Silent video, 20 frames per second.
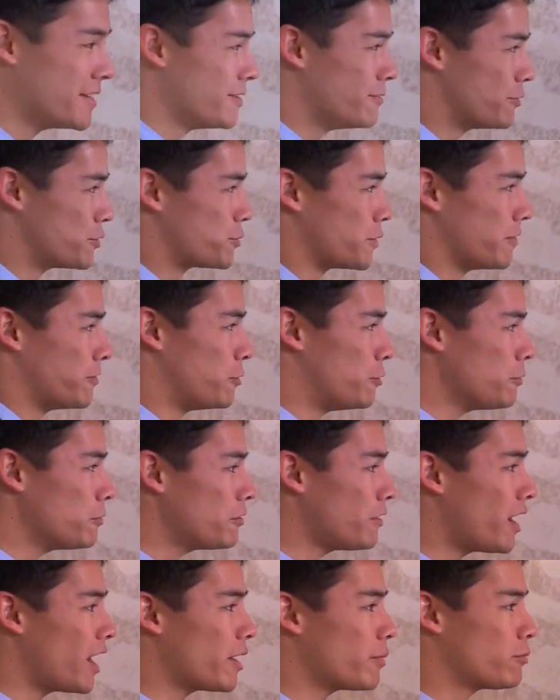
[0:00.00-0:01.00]
which we have a whole
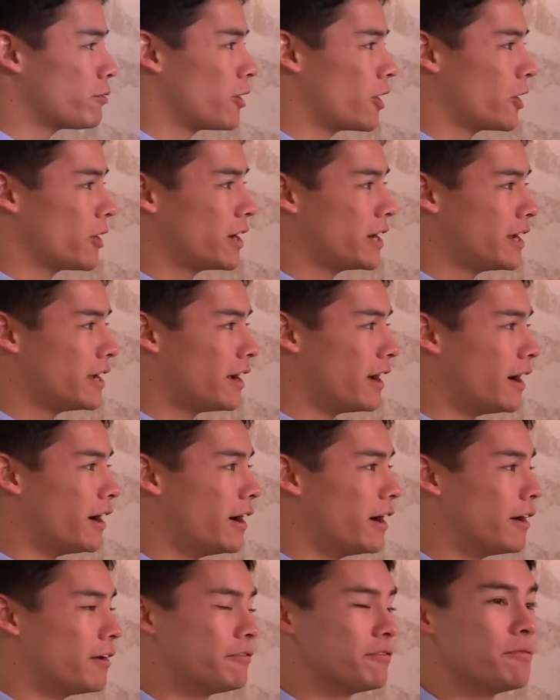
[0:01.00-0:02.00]
library
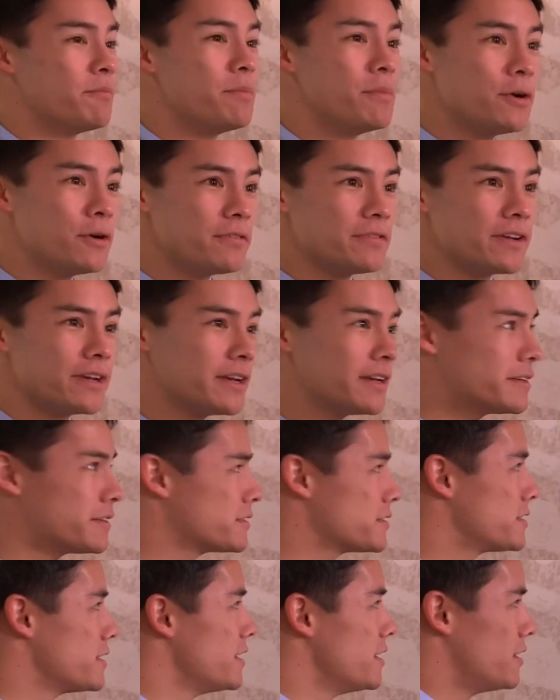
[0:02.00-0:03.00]
of
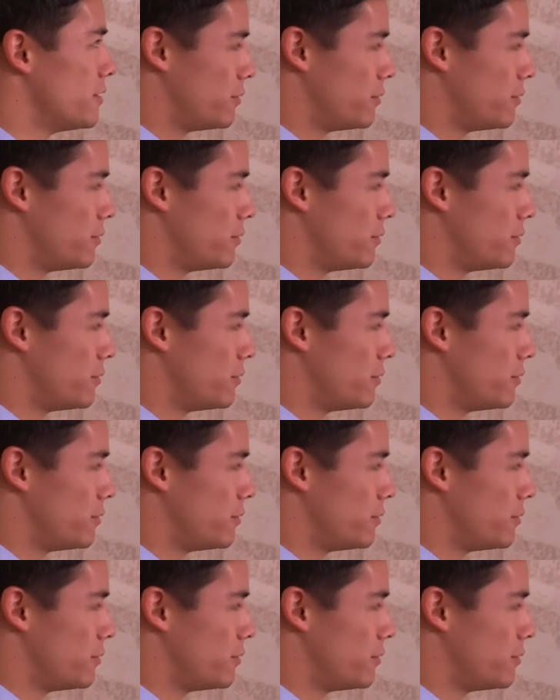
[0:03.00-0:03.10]
movies.